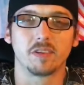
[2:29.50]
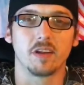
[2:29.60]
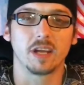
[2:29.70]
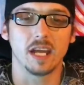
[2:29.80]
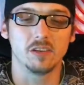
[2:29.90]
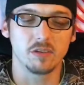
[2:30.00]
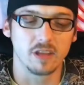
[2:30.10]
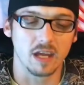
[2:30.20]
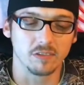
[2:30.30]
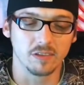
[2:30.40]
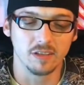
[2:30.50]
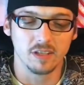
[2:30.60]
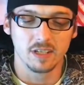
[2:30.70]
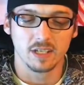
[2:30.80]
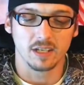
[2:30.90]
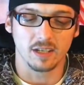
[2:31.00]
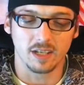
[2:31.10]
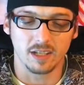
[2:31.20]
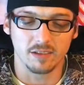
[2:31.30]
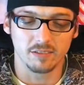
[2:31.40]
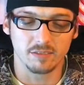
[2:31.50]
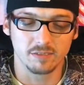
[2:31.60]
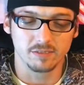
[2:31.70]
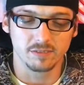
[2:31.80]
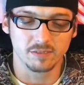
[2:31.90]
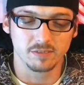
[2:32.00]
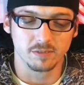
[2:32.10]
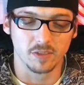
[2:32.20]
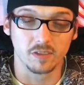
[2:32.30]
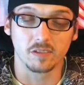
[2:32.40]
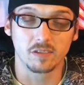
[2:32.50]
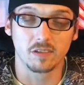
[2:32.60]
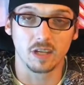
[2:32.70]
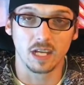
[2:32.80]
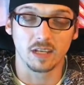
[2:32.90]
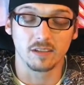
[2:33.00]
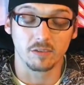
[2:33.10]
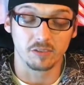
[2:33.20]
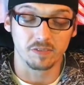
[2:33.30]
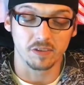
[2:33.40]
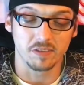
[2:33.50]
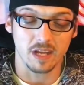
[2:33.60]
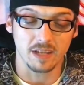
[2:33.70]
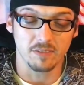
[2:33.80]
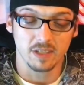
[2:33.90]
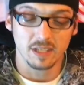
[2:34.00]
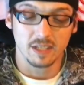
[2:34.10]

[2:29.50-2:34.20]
Starcade 2000. Uh, we'll just, uh, that was the first time